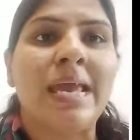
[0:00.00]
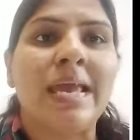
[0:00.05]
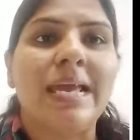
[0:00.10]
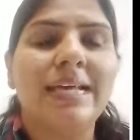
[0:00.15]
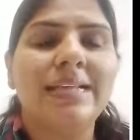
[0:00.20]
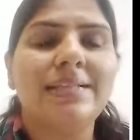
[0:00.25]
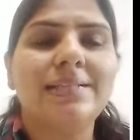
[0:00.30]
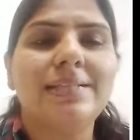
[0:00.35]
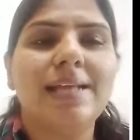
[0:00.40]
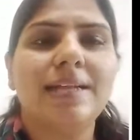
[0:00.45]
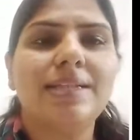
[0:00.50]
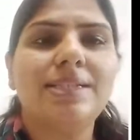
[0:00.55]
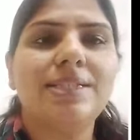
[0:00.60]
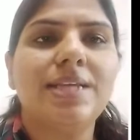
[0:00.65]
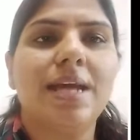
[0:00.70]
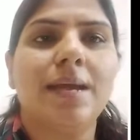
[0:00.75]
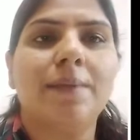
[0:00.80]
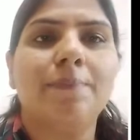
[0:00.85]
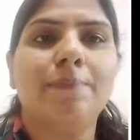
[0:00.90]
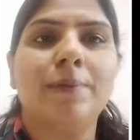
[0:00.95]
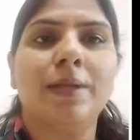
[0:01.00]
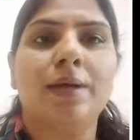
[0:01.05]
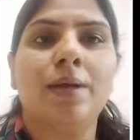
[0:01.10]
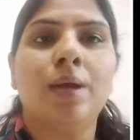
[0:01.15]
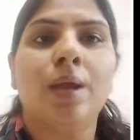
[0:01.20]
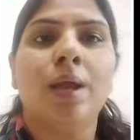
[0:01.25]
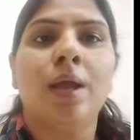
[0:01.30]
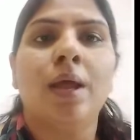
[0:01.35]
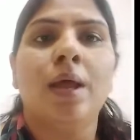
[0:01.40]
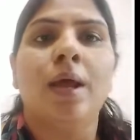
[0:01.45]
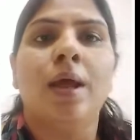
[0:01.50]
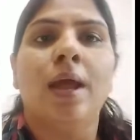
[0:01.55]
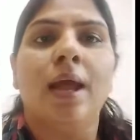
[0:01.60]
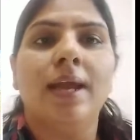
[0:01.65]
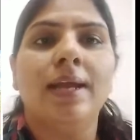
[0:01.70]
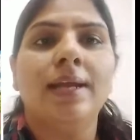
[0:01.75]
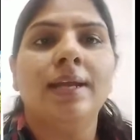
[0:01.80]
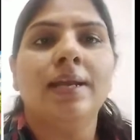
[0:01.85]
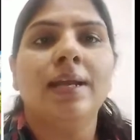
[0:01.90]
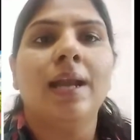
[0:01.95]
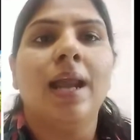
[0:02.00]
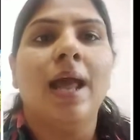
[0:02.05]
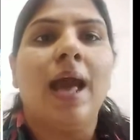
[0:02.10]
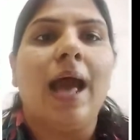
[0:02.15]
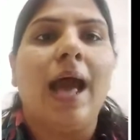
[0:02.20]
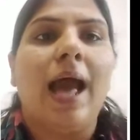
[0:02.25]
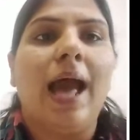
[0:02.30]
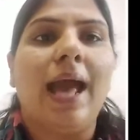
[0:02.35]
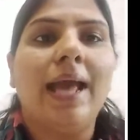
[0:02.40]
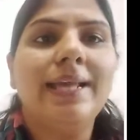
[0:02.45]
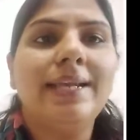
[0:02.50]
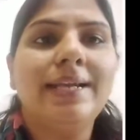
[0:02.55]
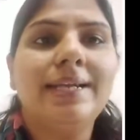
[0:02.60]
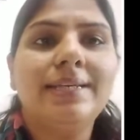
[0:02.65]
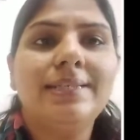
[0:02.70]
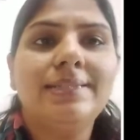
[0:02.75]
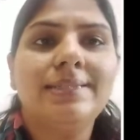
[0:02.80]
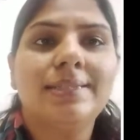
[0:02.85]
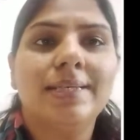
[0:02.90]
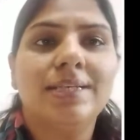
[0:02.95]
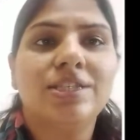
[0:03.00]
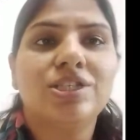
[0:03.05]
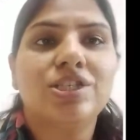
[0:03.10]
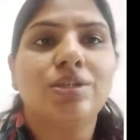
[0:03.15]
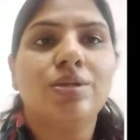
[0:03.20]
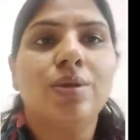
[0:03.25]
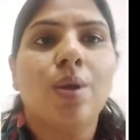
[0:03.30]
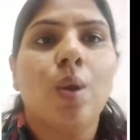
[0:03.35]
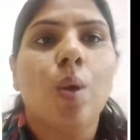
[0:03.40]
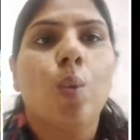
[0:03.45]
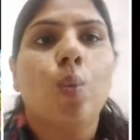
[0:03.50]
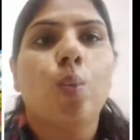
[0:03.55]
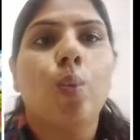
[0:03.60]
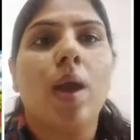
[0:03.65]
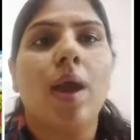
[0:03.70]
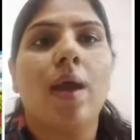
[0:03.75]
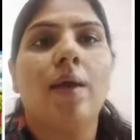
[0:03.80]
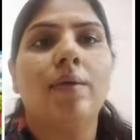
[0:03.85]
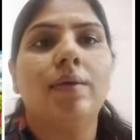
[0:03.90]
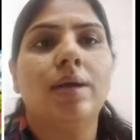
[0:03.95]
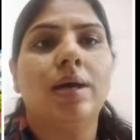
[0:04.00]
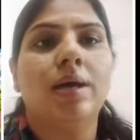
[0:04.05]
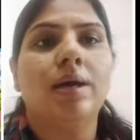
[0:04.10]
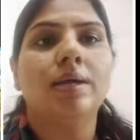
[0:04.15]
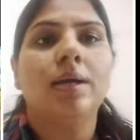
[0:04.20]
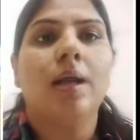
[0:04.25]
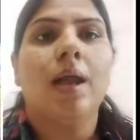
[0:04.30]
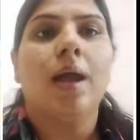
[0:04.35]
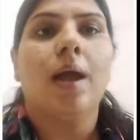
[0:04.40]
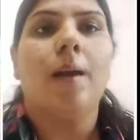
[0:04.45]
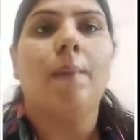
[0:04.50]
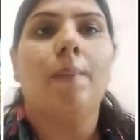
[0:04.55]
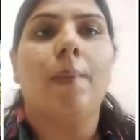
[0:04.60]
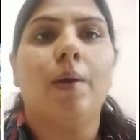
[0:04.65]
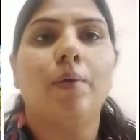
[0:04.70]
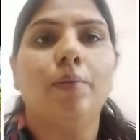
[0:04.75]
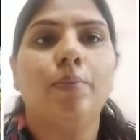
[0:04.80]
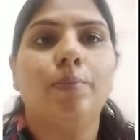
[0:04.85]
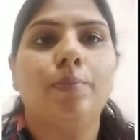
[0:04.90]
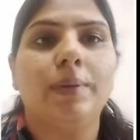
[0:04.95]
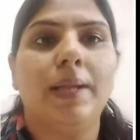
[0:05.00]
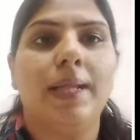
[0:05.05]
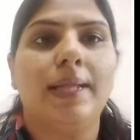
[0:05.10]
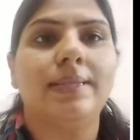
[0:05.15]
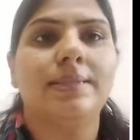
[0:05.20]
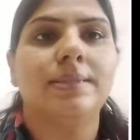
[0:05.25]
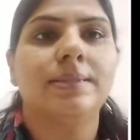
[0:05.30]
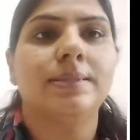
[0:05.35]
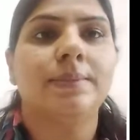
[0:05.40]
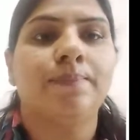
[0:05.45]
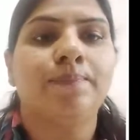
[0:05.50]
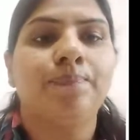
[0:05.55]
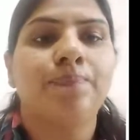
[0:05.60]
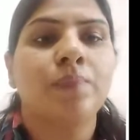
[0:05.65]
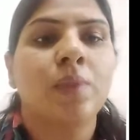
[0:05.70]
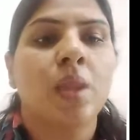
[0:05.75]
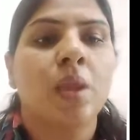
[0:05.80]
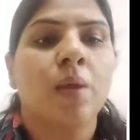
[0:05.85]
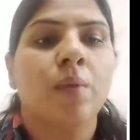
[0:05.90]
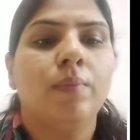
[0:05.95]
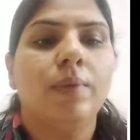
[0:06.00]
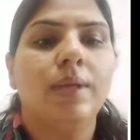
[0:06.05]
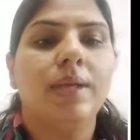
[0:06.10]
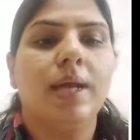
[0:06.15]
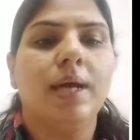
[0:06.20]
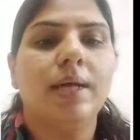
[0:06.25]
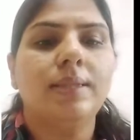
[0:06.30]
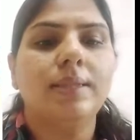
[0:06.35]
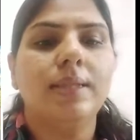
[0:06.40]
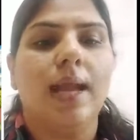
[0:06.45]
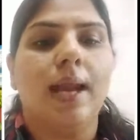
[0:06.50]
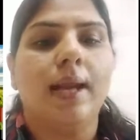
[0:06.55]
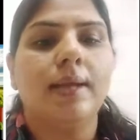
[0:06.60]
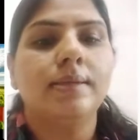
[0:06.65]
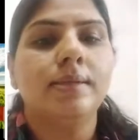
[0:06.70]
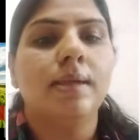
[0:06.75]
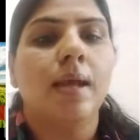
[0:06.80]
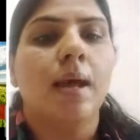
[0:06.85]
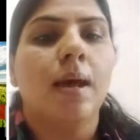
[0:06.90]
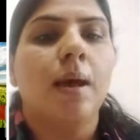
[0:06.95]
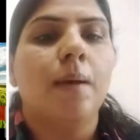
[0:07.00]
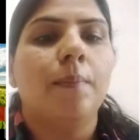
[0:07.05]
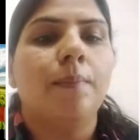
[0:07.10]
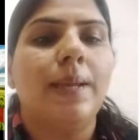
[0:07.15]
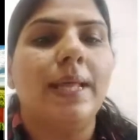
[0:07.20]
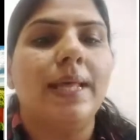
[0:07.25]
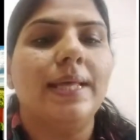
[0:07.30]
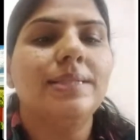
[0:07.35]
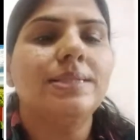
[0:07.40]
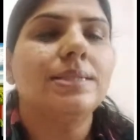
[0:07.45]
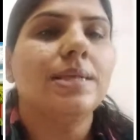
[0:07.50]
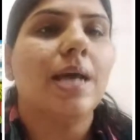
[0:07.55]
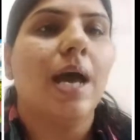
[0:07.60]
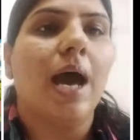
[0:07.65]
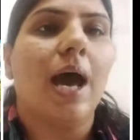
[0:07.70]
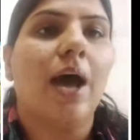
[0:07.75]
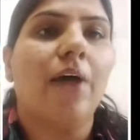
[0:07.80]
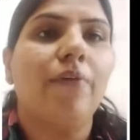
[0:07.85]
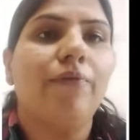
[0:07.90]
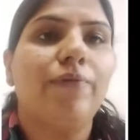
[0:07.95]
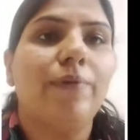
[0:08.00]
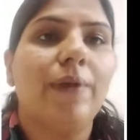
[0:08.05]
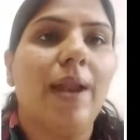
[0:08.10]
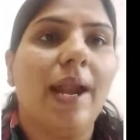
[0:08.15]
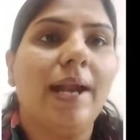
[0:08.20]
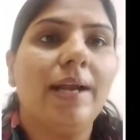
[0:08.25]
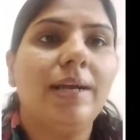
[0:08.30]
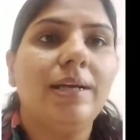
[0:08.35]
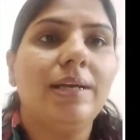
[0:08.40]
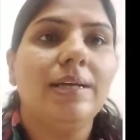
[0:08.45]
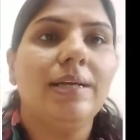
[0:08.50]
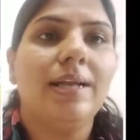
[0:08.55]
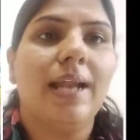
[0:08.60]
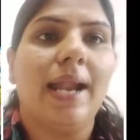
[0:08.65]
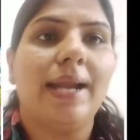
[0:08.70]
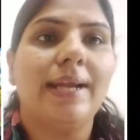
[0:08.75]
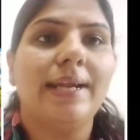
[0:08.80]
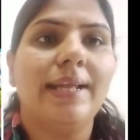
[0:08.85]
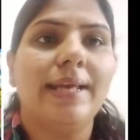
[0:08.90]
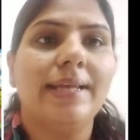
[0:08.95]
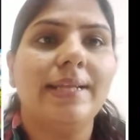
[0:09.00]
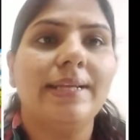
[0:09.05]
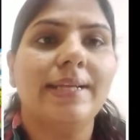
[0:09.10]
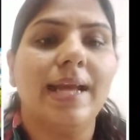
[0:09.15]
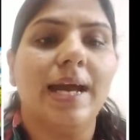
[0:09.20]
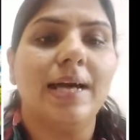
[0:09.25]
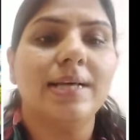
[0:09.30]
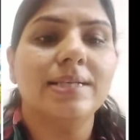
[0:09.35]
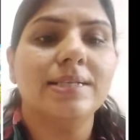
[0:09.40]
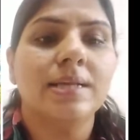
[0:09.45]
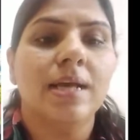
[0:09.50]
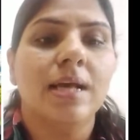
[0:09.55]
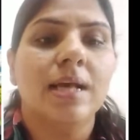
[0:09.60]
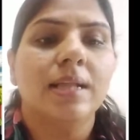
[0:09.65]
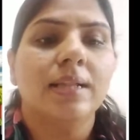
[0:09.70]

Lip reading: In that chapter, in I read session, we have learned about plains. We learned that plains are flat land areas.